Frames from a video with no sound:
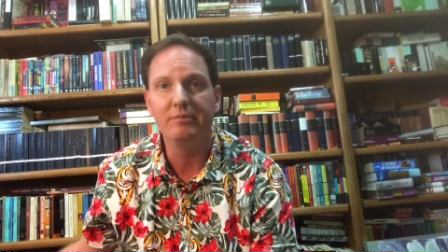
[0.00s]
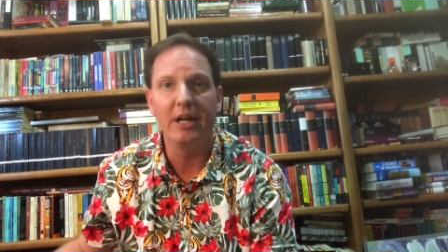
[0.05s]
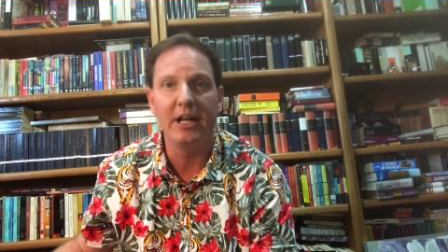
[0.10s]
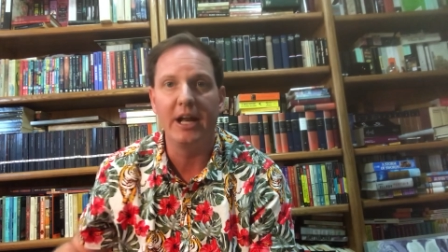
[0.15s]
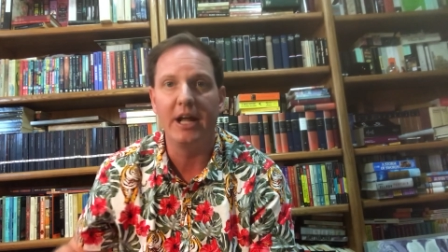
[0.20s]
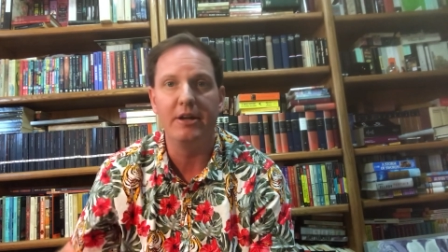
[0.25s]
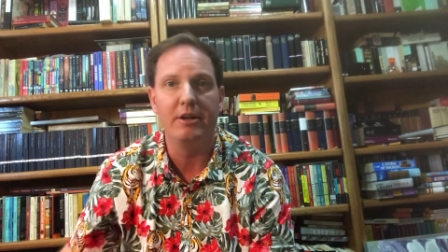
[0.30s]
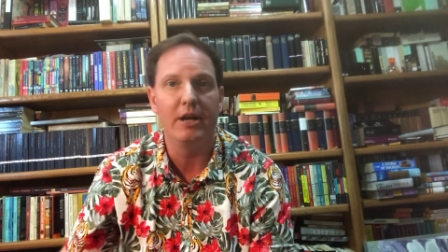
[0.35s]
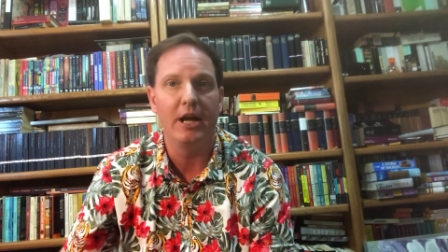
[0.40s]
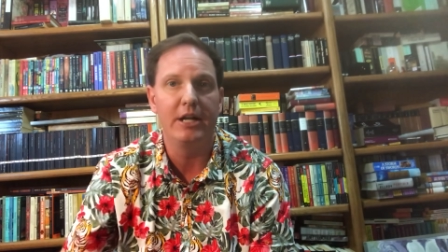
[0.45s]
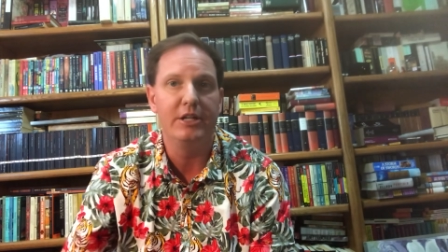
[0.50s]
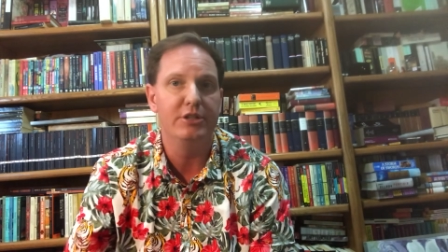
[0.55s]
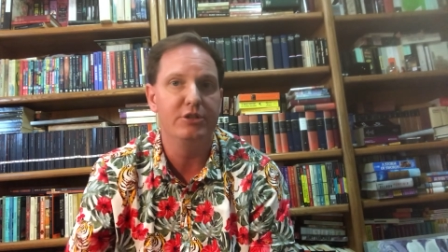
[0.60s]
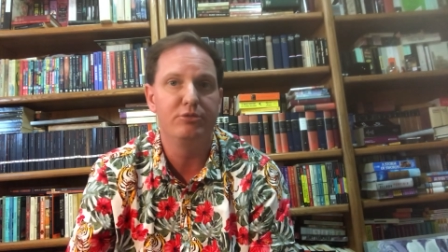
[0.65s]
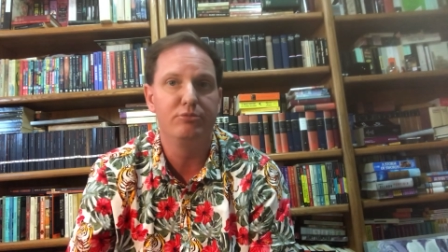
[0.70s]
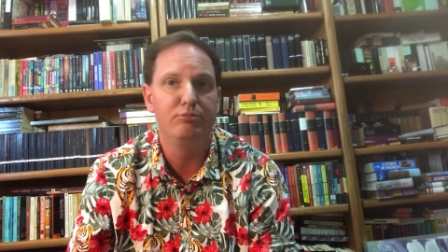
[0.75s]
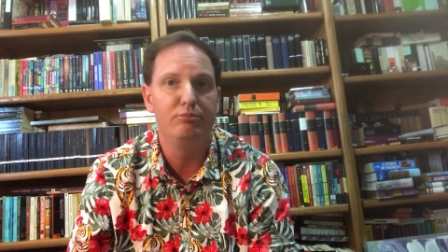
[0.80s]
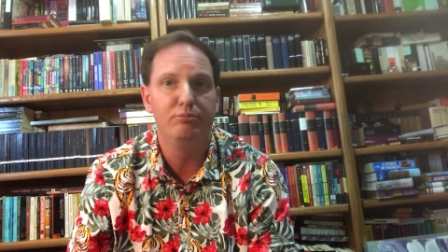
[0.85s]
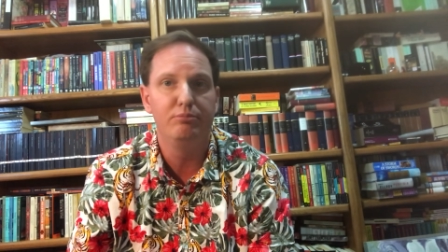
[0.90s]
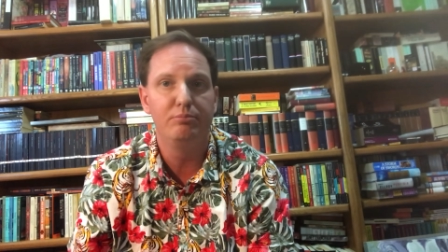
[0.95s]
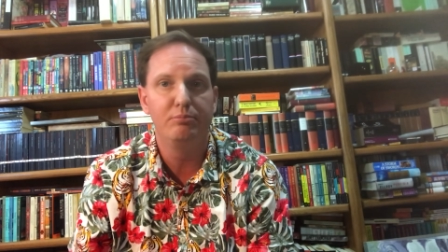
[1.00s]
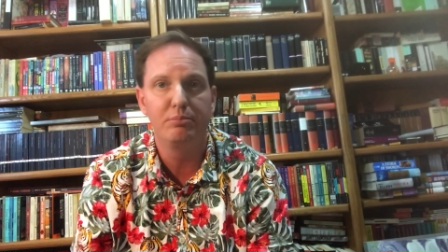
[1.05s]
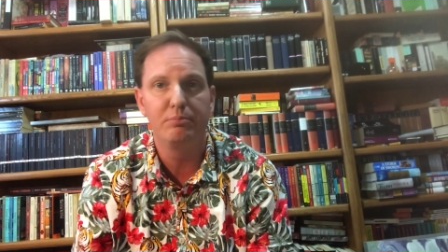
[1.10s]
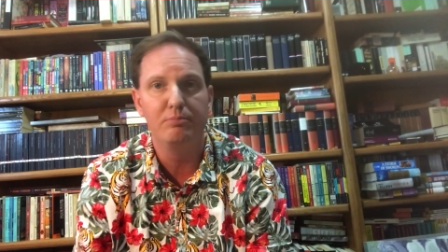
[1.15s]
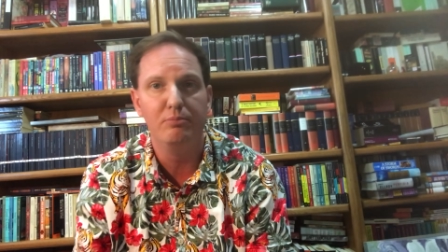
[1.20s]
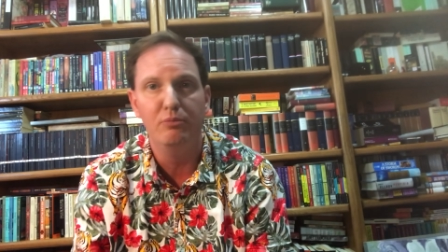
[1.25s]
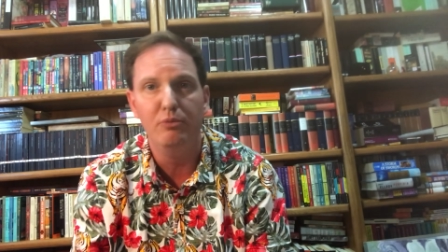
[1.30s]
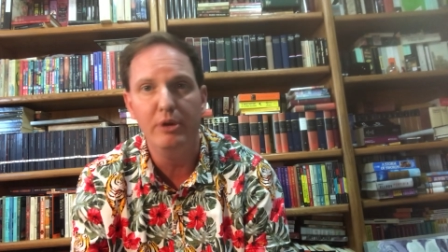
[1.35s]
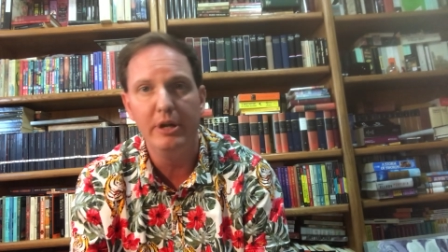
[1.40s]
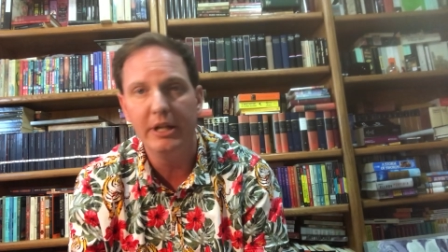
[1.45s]
and I, I just
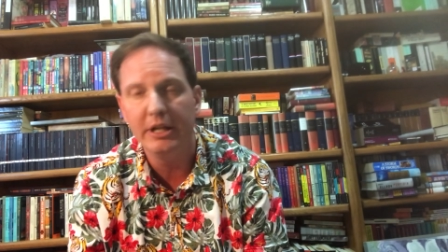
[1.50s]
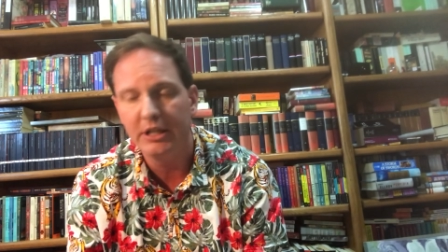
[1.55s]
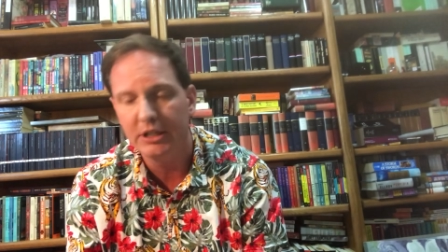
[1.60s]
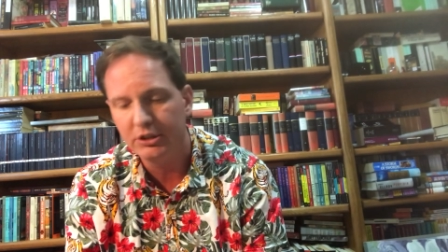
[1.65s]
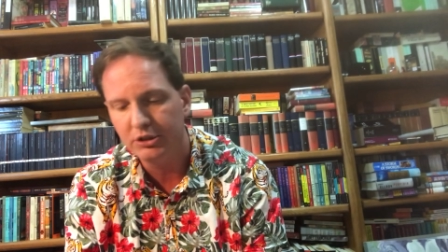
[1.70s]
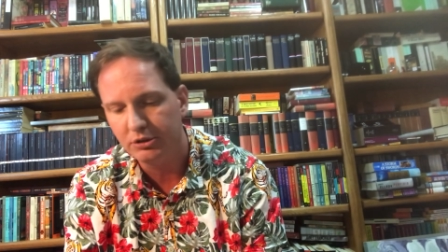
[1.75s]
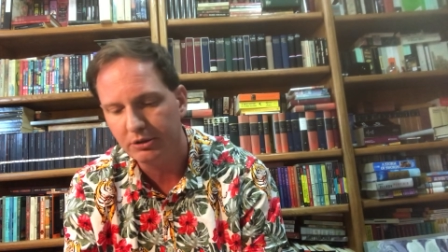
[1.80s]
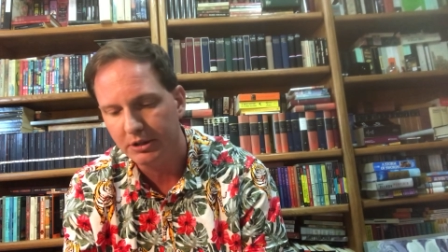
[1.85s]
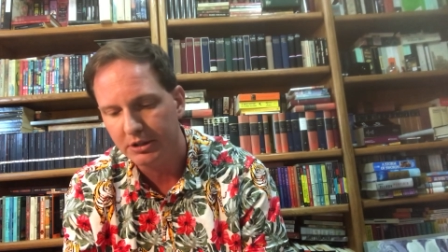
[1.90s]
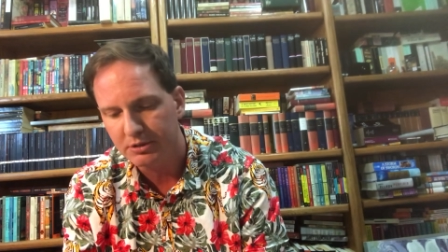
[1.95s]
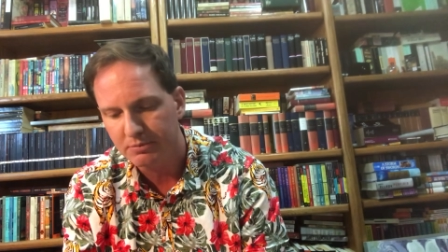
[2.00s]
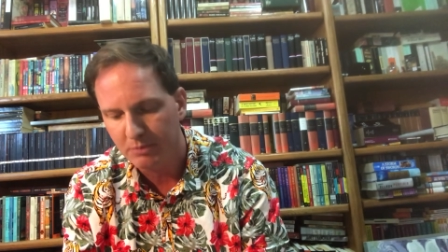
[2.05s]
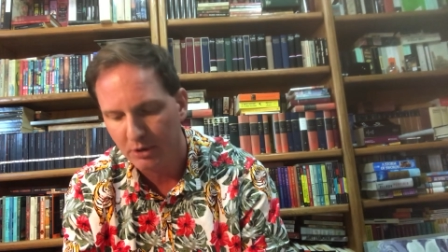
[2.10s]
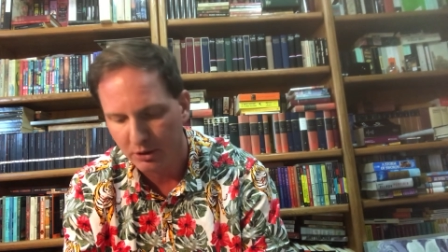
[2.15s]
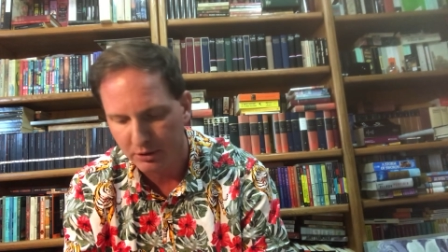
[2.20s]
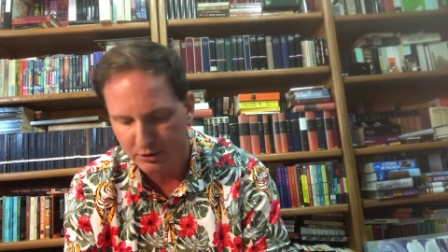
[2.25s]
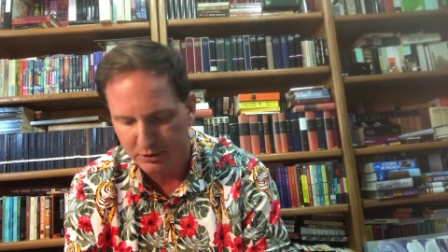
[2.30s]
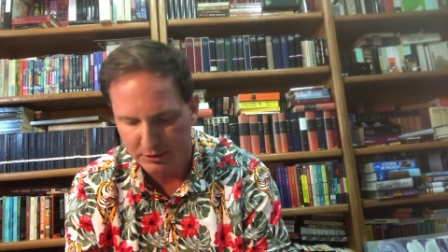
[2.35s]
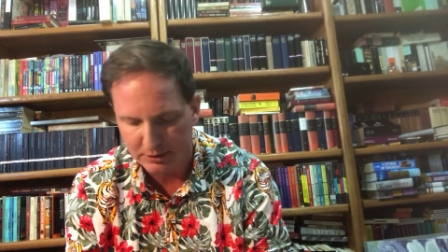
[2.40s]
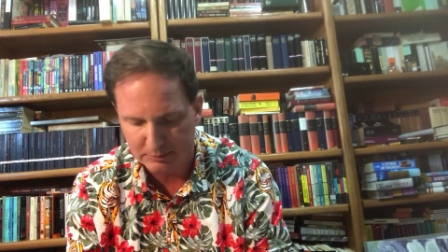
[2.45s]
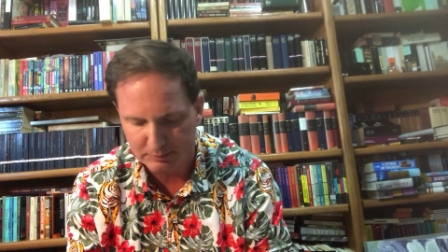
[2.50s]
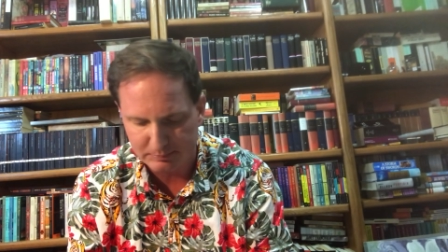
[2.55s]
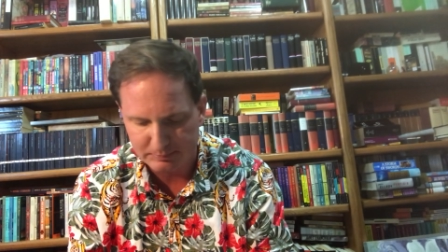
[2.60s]
really enjoy his poetry.